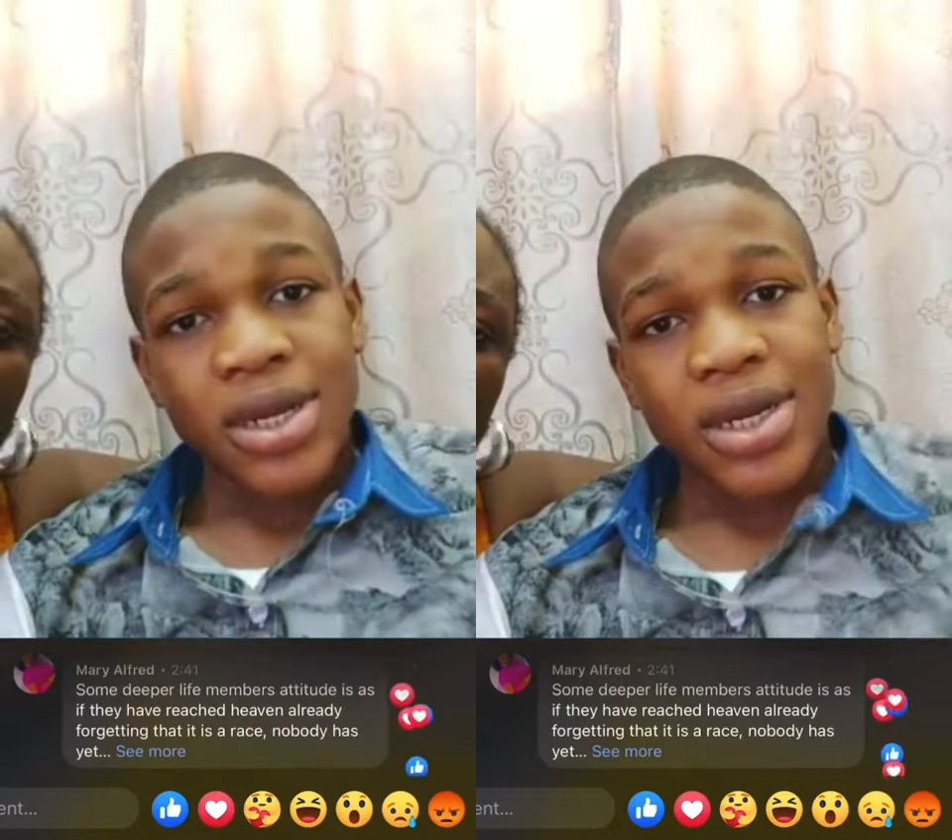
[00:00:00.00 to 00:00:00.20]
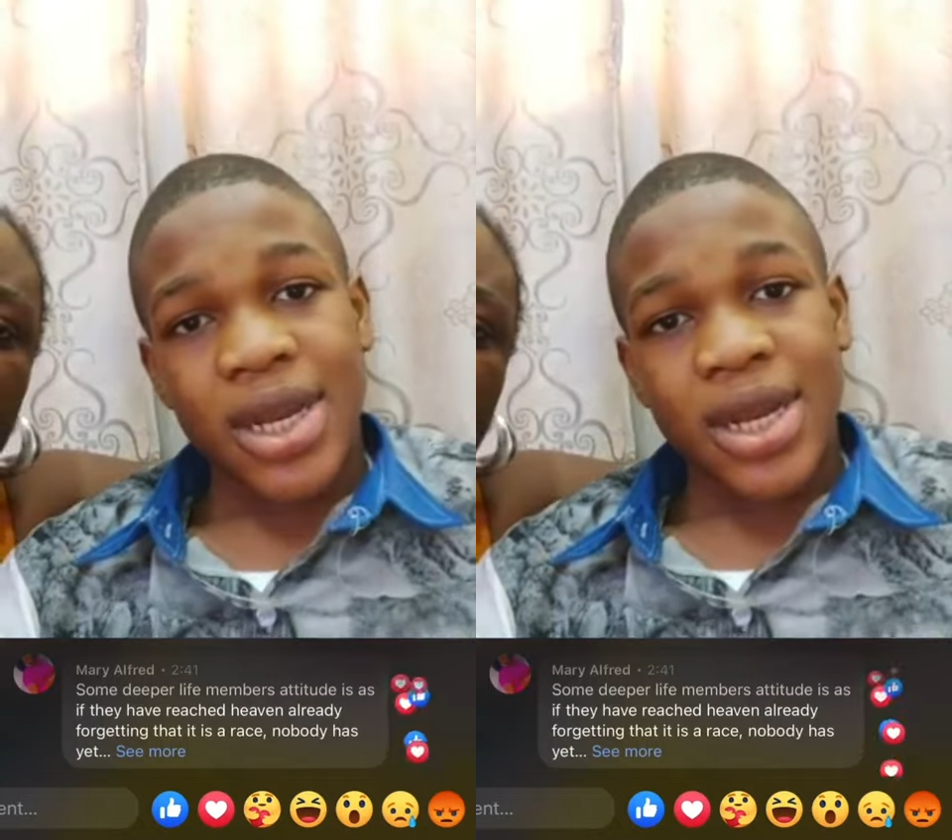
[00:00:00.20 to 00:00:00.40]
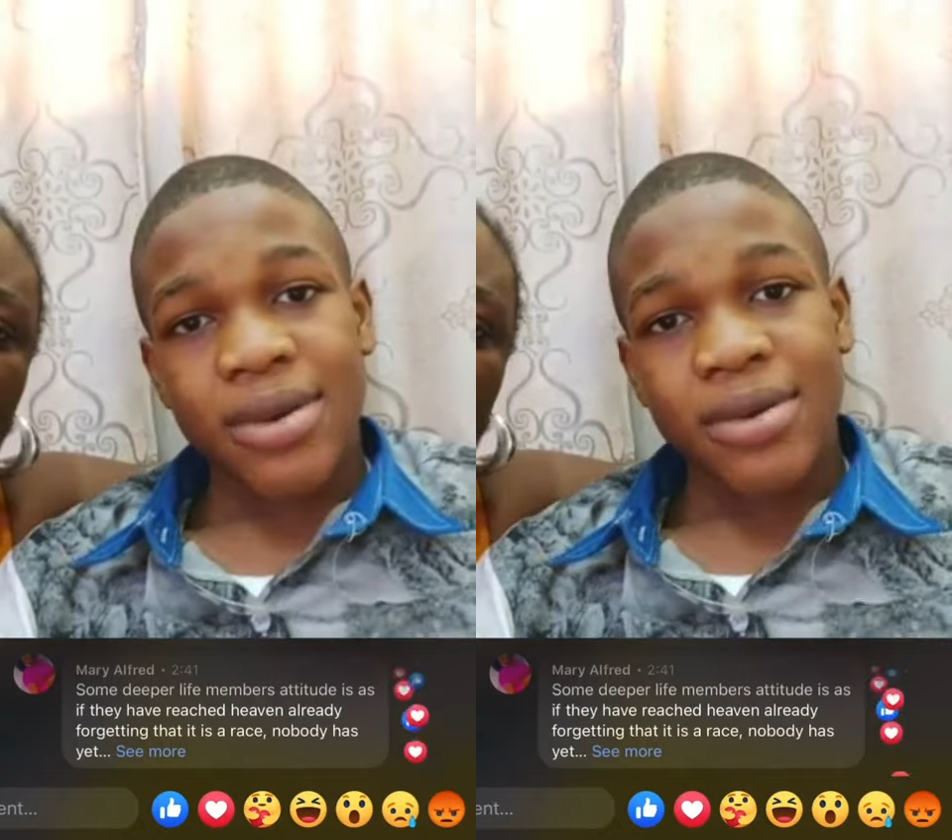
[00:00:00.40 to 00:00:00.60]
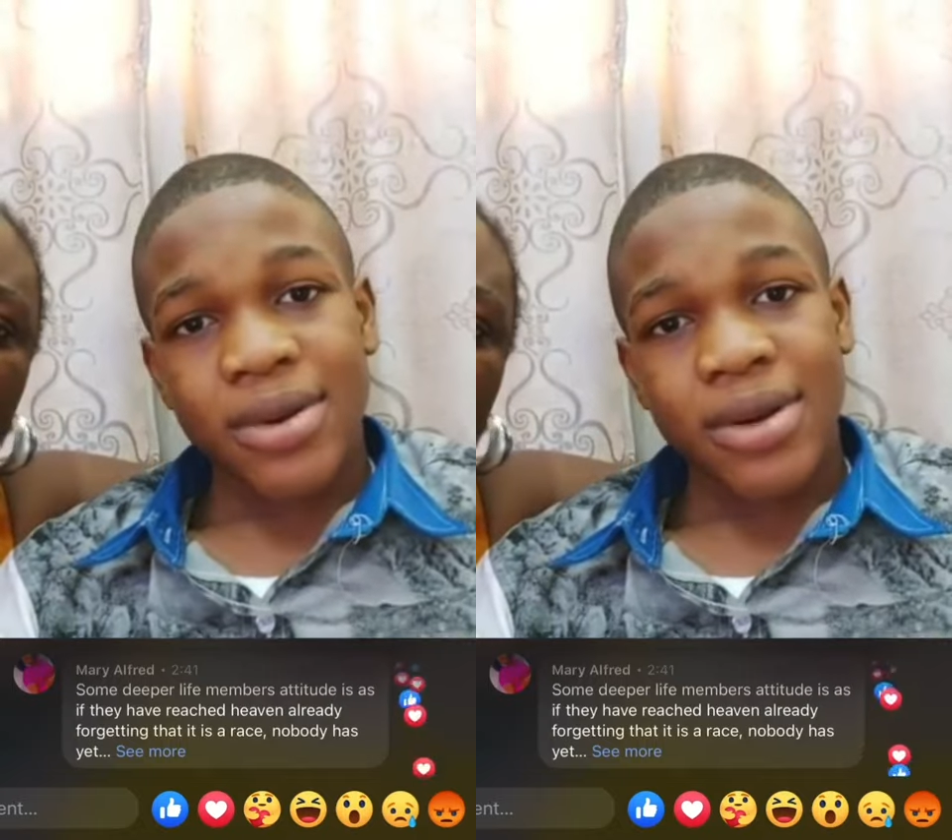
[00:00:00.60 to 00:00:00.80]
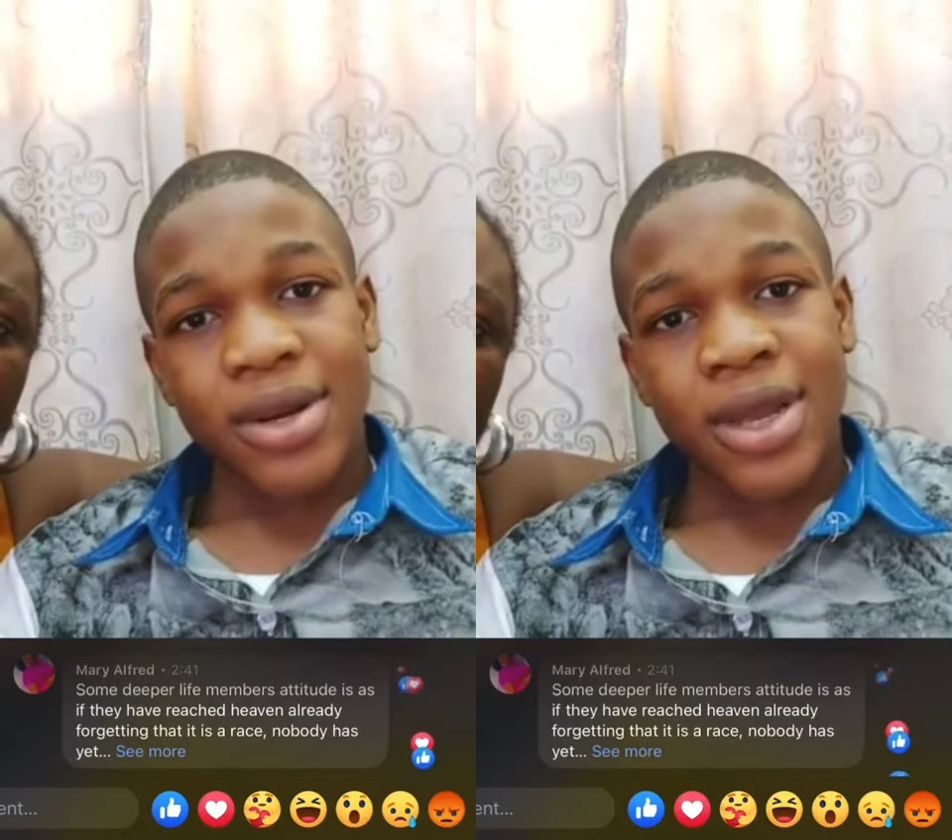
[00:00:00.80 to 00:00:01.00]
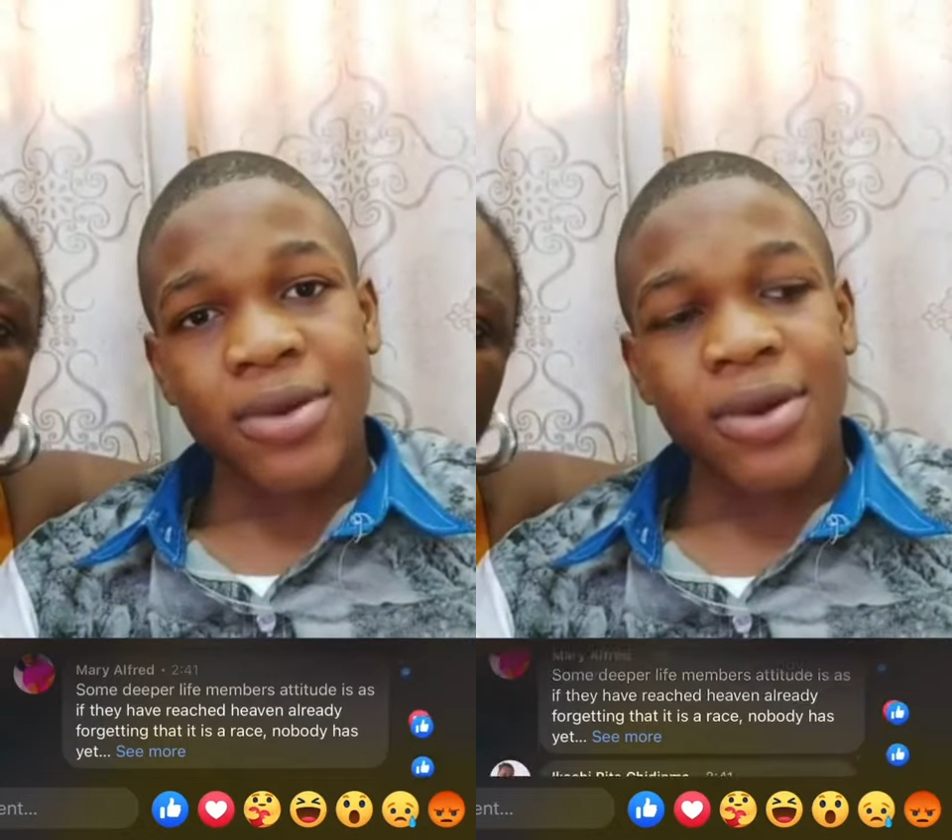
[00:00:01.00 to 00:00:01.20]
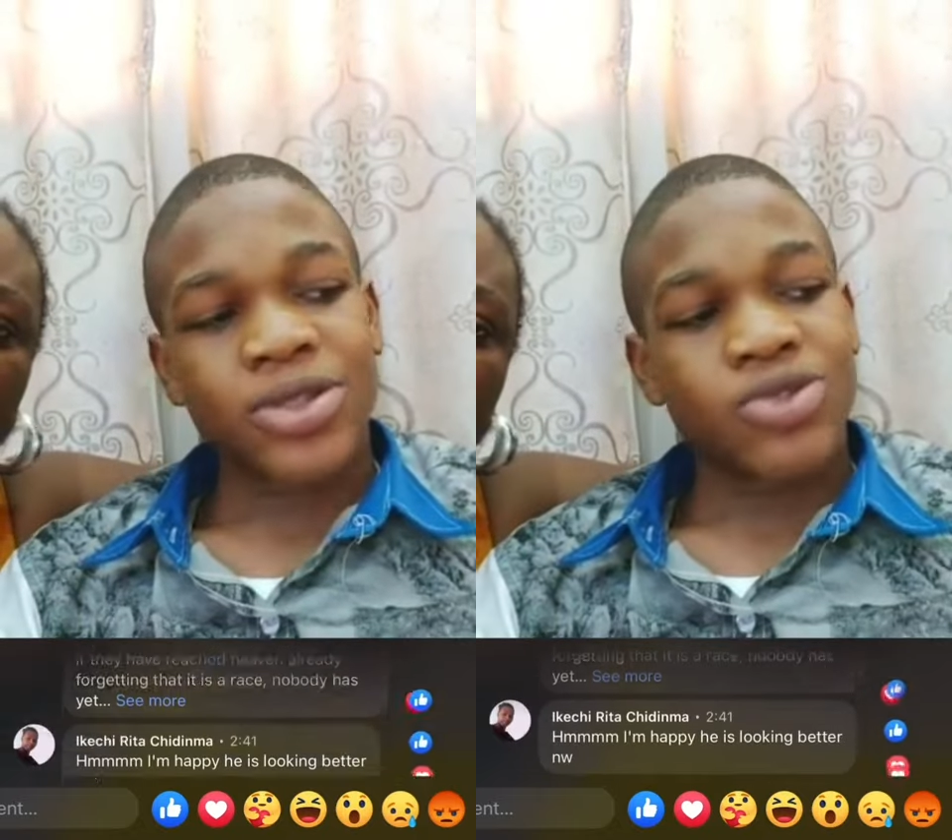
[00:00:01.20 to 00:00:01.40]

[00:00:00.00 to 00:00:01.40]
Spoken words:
Then there was